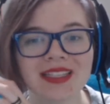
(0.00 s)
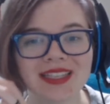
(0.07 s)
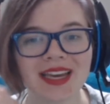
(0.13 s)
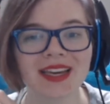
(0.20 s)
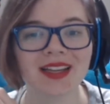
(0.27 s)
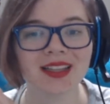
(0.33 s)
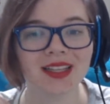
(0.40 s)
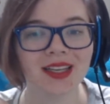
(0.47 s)

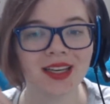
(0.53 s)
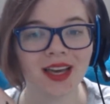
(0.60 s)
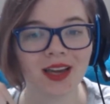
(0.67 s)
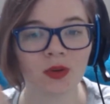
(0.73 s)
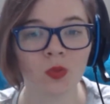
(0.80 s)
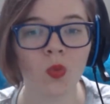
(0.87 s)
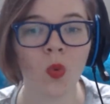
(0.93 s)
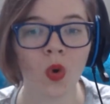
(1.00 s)
tingly
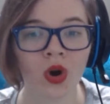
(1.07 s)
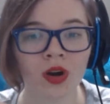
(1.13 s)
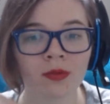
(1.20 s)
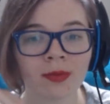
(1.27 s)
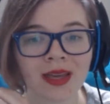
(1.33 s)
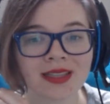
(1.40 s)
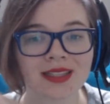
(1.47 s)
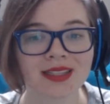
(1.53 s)
and
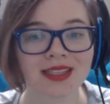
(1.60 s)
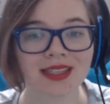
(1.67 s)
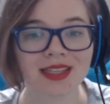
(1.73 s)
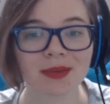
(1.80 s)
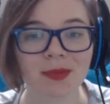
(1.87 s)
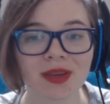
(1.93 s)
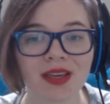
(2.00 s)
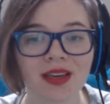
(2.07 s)
warm and
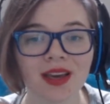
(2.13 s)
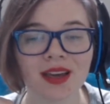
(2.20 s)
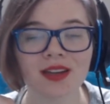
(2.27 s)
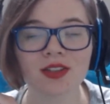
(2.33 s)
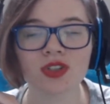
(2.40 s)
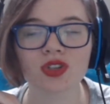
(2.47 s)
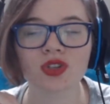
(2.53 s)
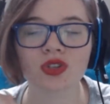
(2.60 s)
sleepy, and
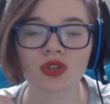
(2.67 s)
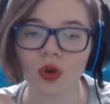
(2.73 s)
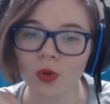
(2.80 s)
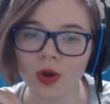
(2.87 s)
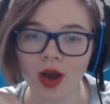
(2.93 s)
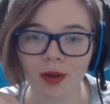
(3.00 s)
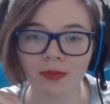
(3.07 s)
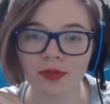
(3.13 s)
it's so
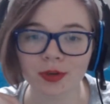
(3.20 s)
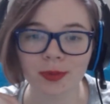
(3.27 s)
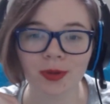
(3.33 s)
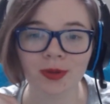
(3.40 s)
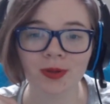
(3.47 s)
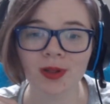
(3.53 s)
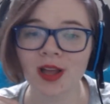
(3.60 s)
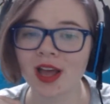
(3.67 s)

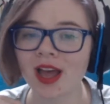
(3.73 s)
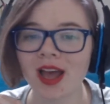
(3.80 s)
comfortable.